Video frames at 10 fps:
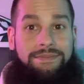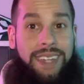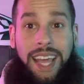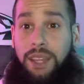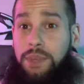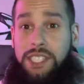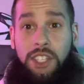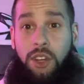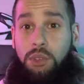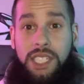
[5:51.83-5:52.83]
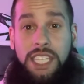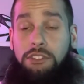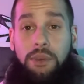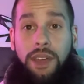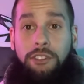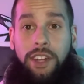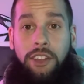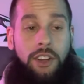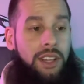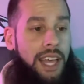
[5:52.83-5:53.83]
elements that you don't see from every
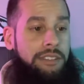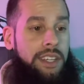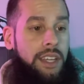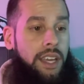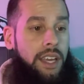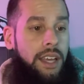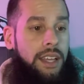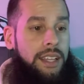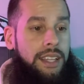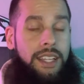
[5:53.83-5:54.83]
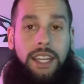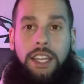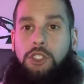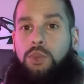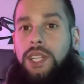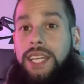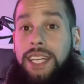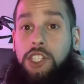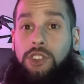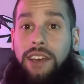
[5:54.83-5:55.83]
other 11. It's really an
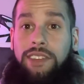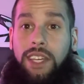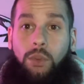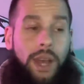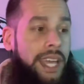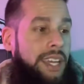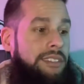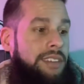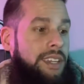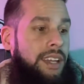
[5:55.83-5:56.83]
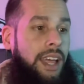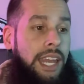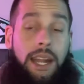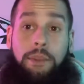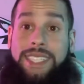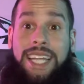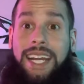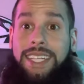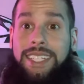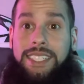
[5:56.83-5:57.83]
extravagant wave, and I'm
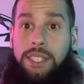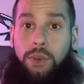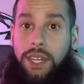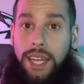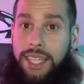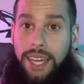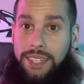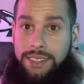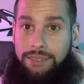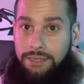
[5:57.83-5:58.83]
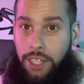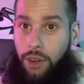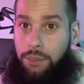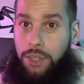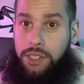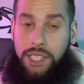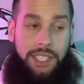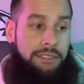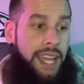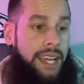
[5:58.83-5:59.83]
excited to see what Nike has, up their
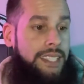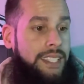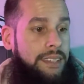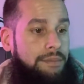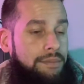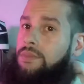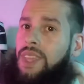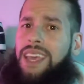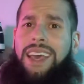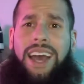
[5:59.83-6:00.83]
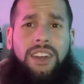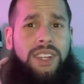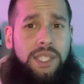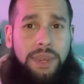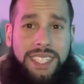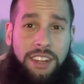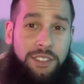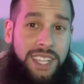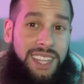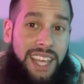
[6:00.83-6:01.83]
sleeve next. I don't expect
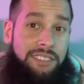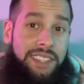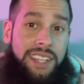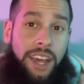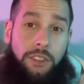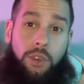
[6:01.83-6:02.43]
every 11 down the